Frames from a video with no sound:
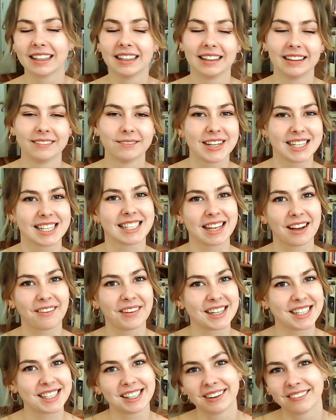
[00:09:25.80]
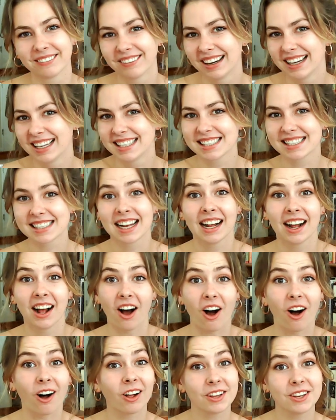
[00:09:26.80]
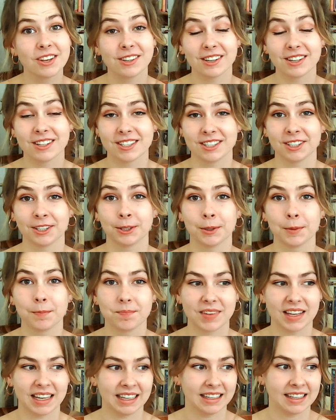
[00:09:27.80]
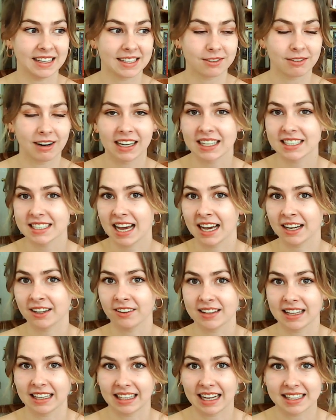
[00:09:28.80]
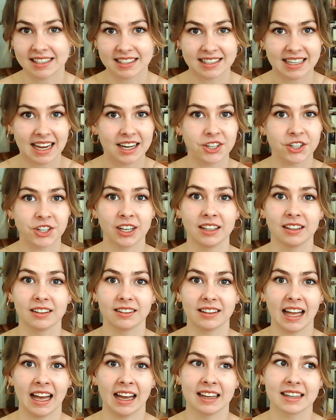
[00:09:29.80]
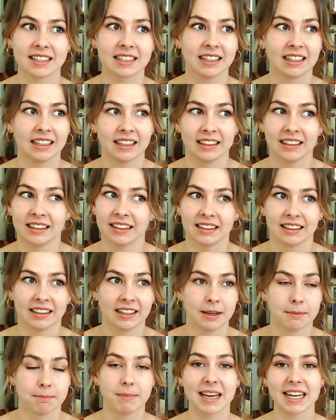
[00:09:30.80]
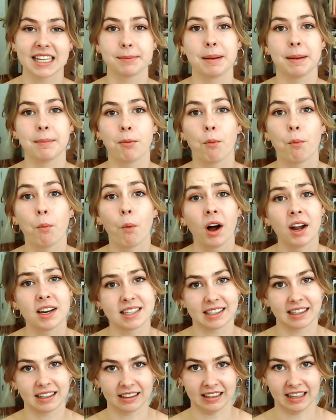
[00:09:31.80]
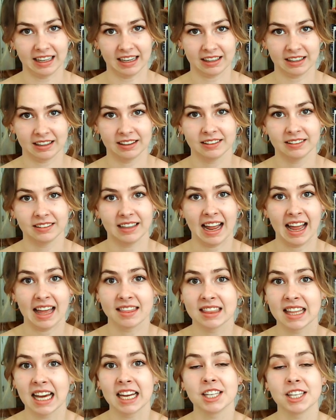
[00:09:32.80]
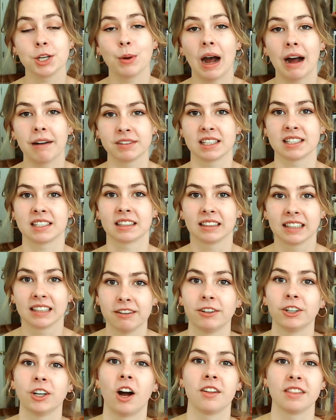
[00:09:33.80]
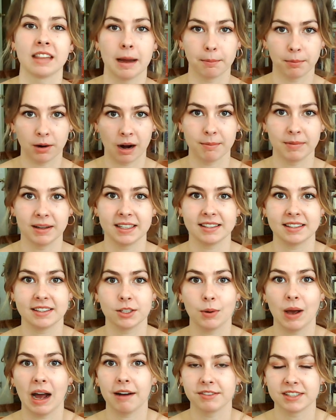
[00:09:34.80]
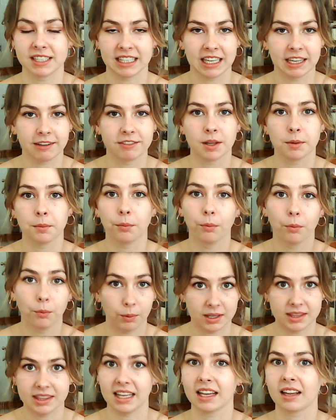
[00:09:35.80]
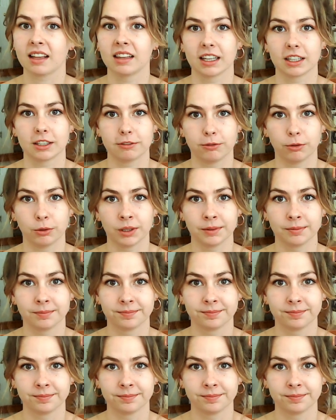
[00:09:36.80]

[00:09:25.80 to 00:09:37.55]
much as I wish there was. All you can do is write a title that gets attention, that makes people want to click, and then you have to deliver on that promise. You have to give them what they clicked for.